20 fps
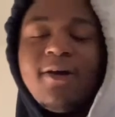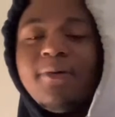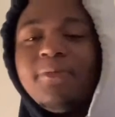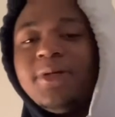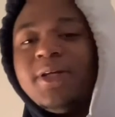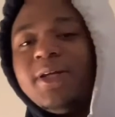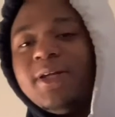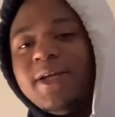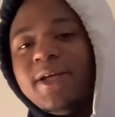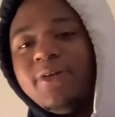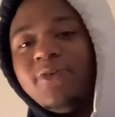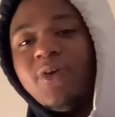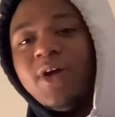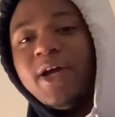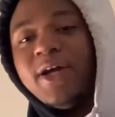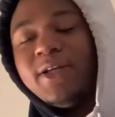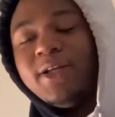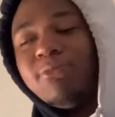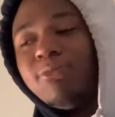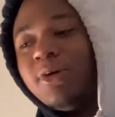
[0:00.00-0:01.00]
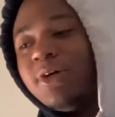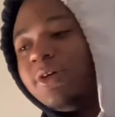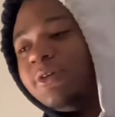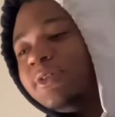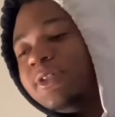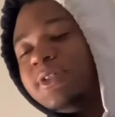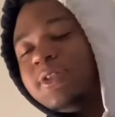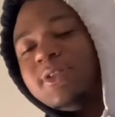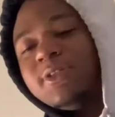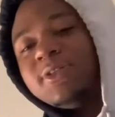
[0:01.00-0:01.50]
come get their granny, bro.
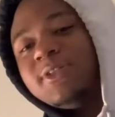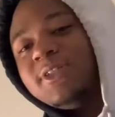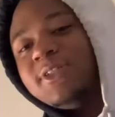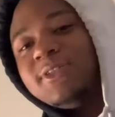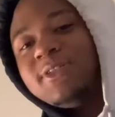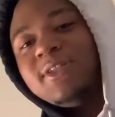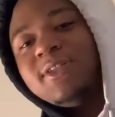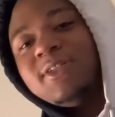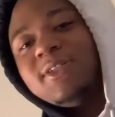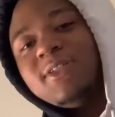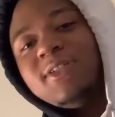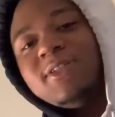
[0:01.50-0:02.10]
This is this this